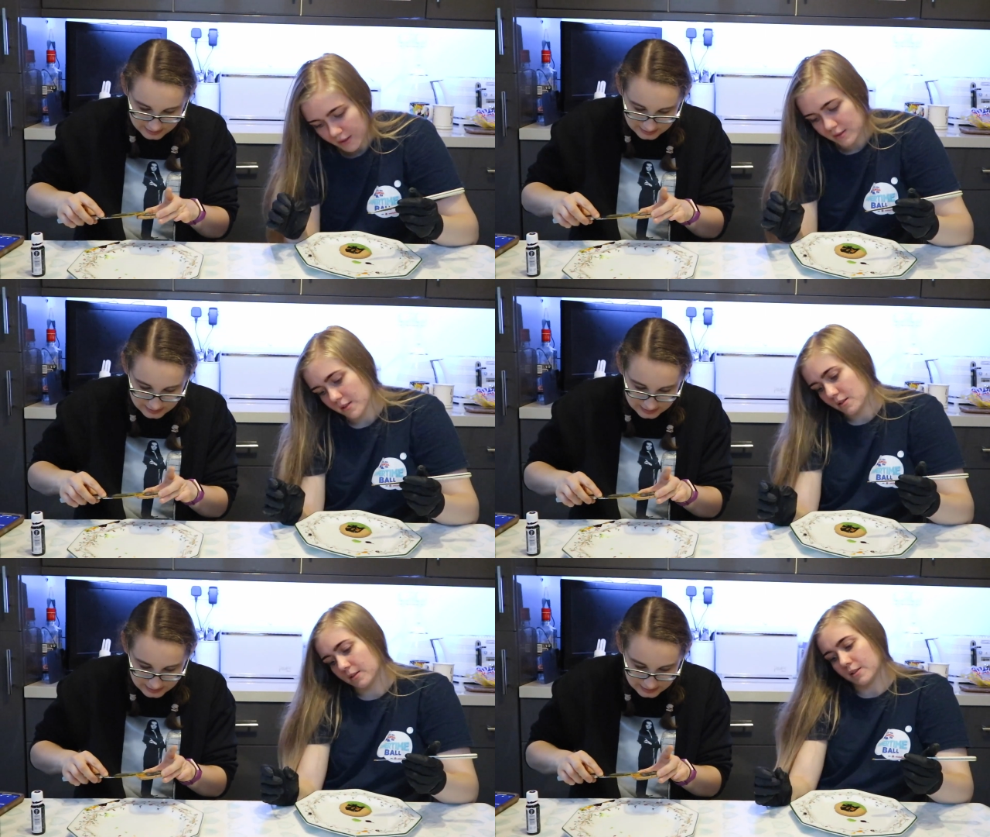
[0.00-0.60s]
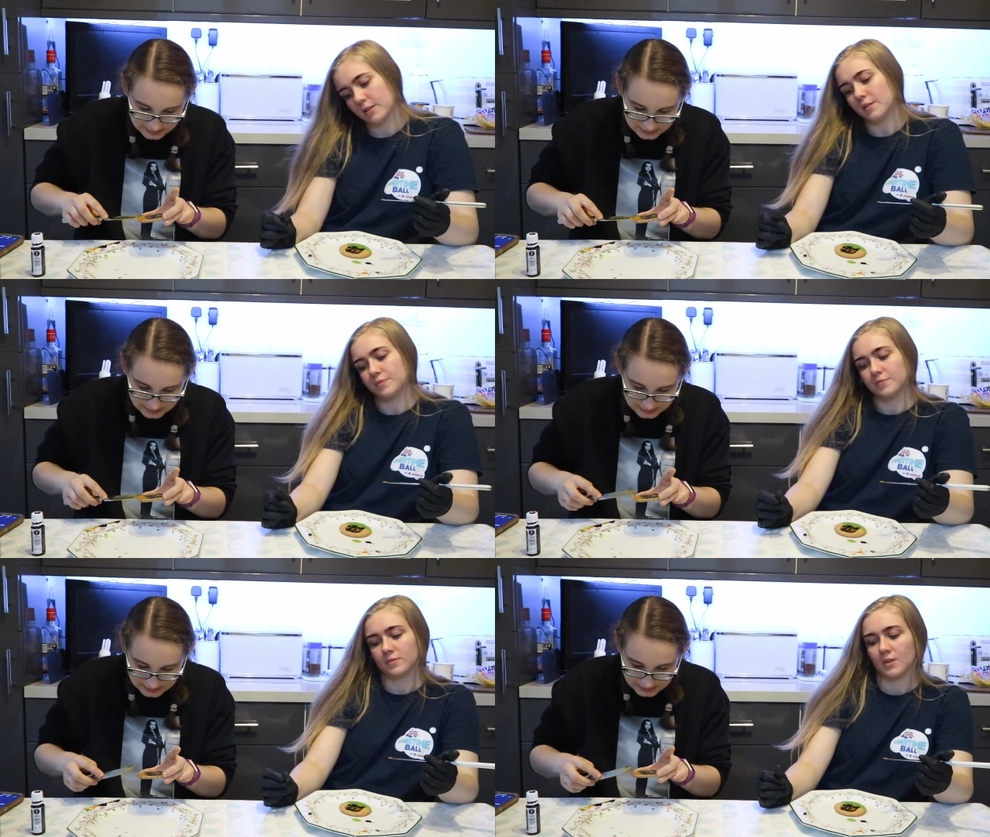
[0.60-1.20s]
Speaker 1: that's, the
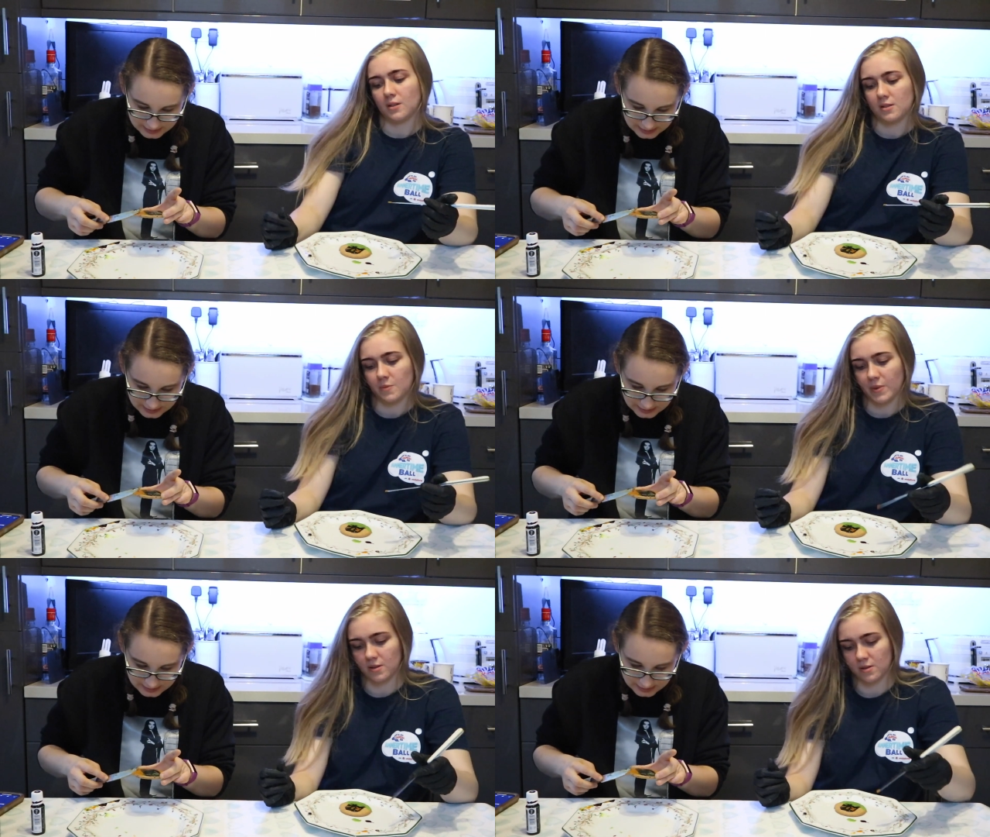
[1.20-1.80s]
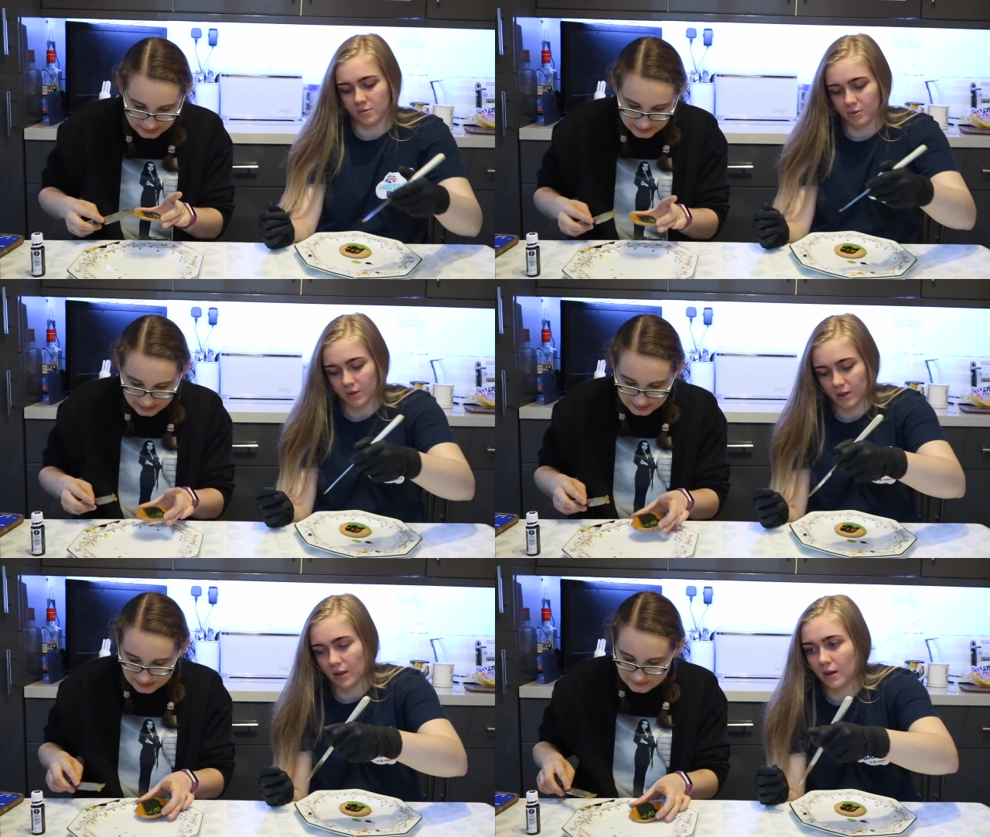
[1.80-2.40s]
that's as best as I'm going
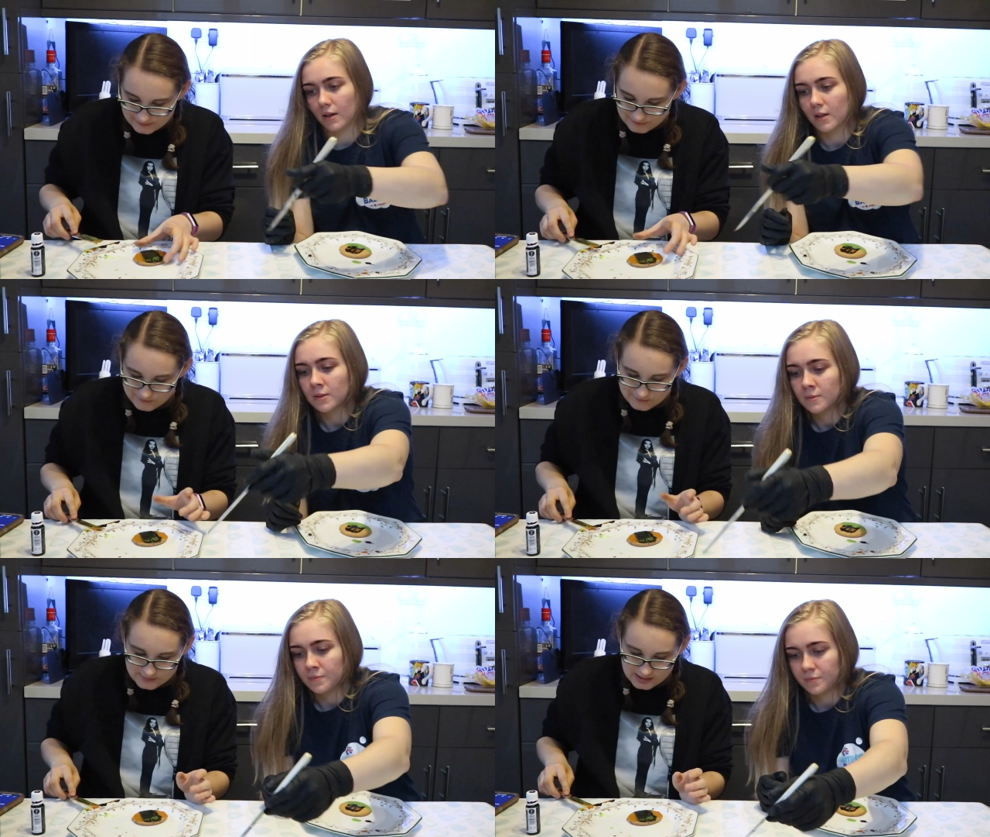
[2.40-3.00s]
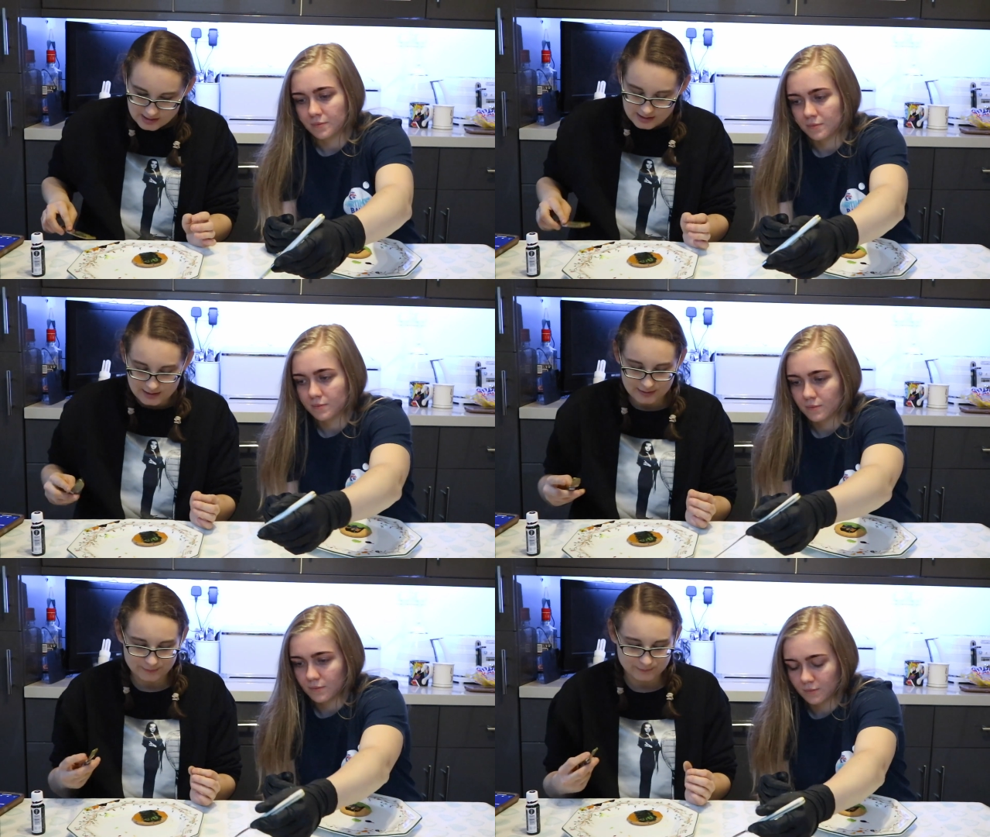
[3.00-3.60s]
to get
Speaker 2: that.
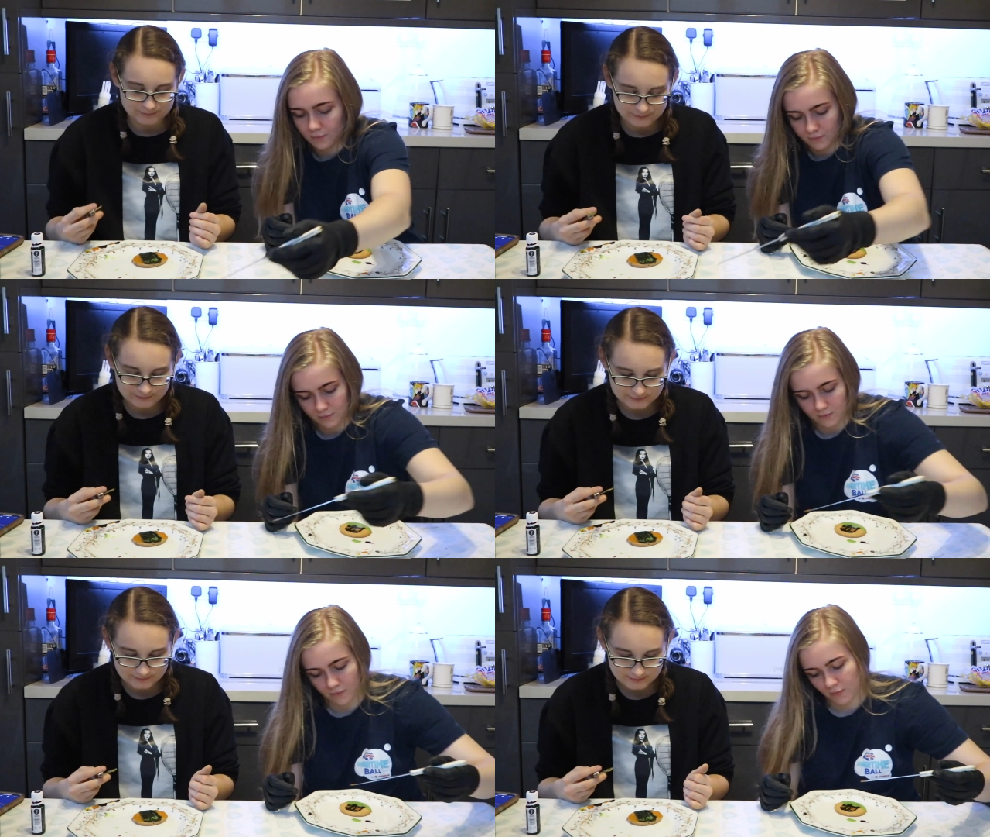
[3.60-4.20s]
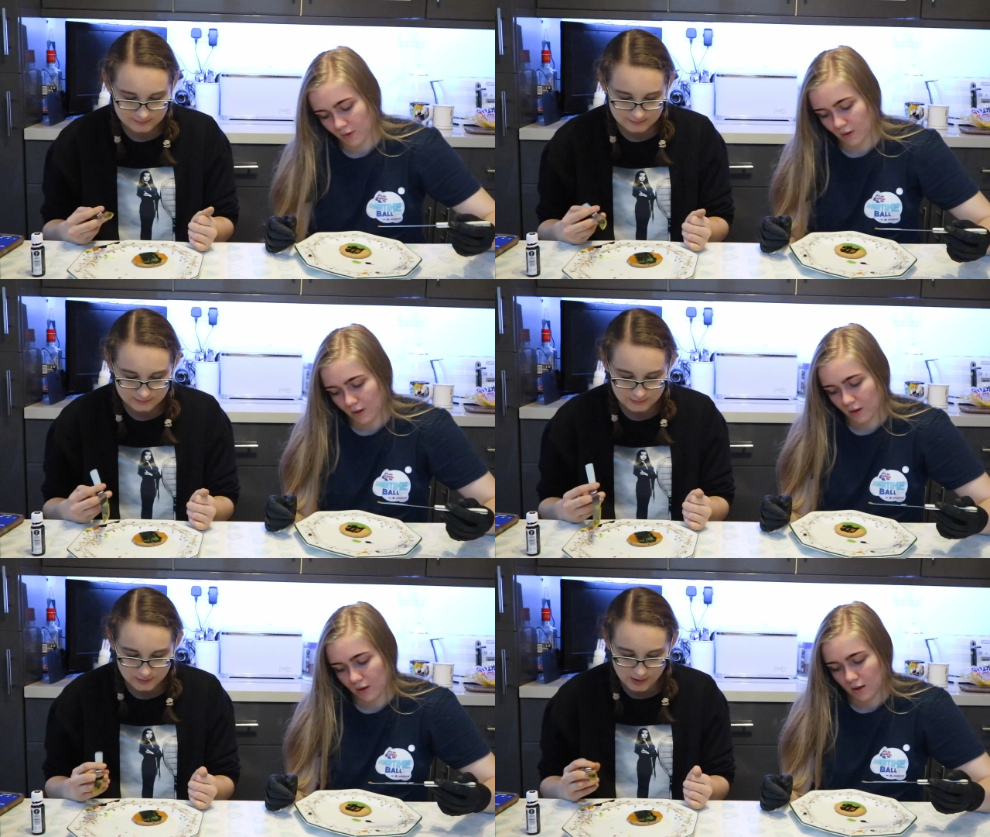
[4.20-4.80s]
Um,
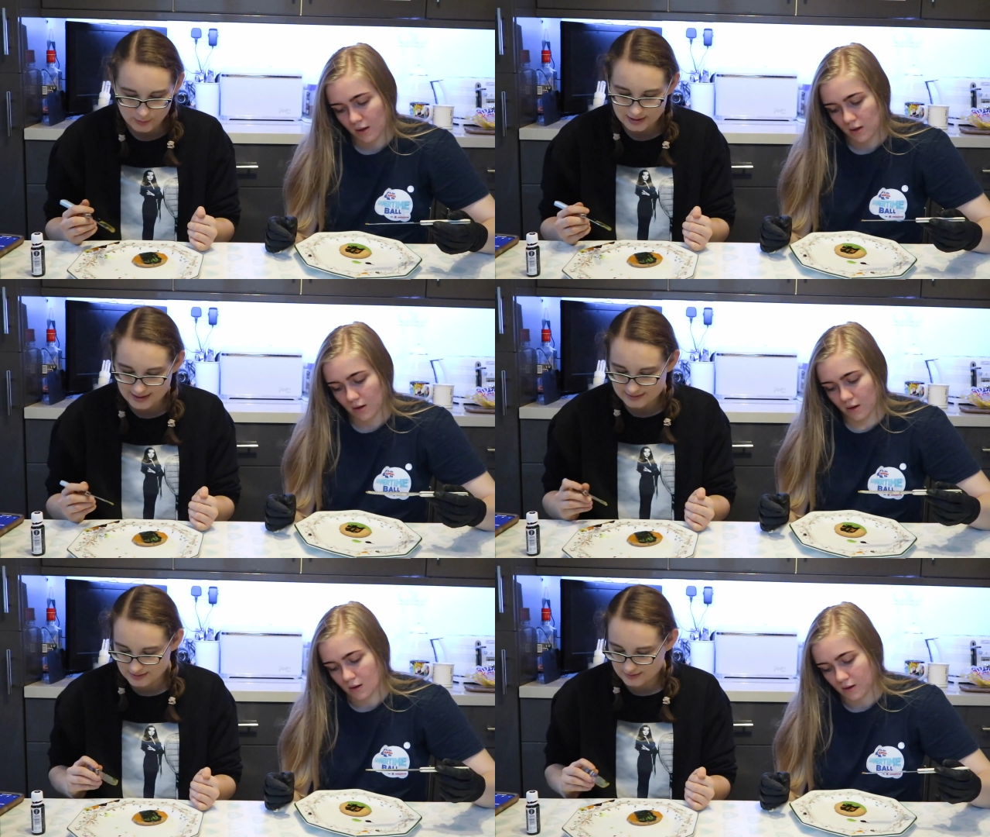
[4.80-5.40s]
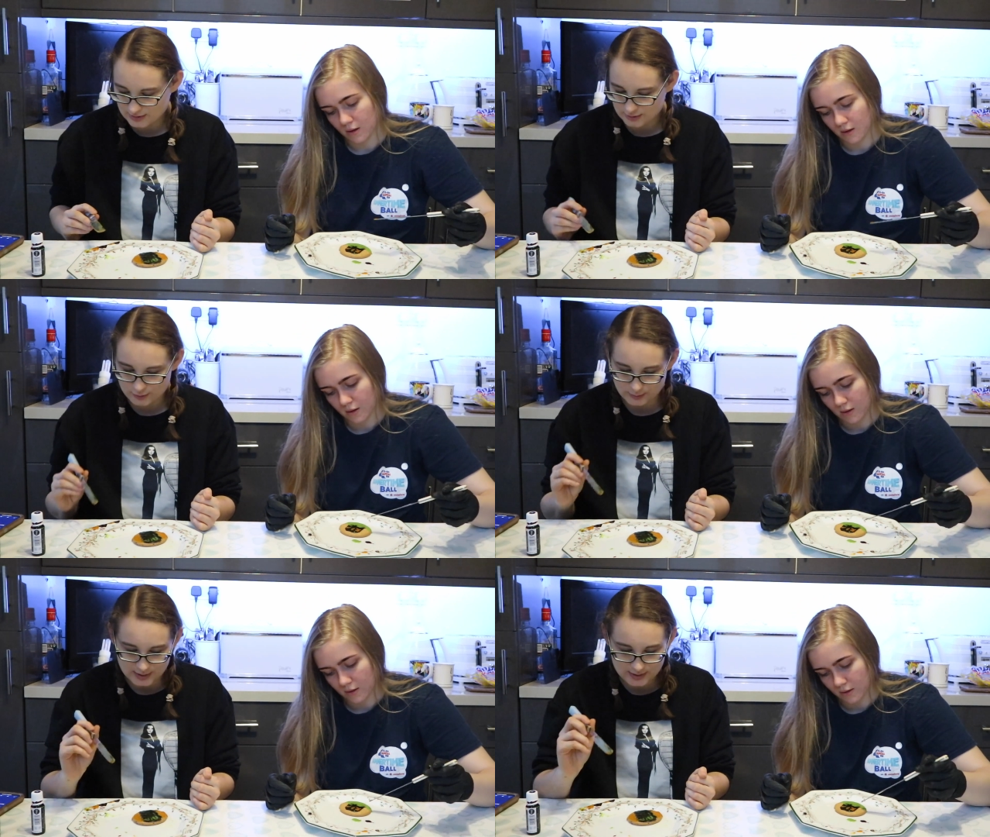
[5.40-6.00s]
do I want to add anything
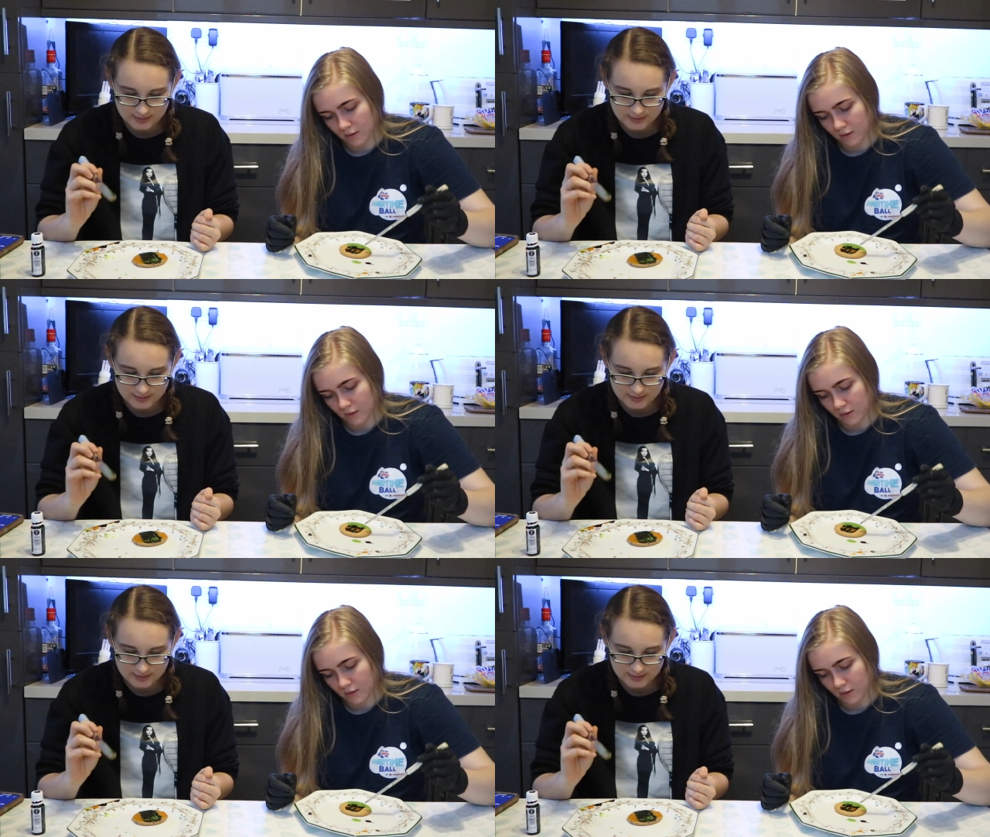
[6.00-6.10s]
to it?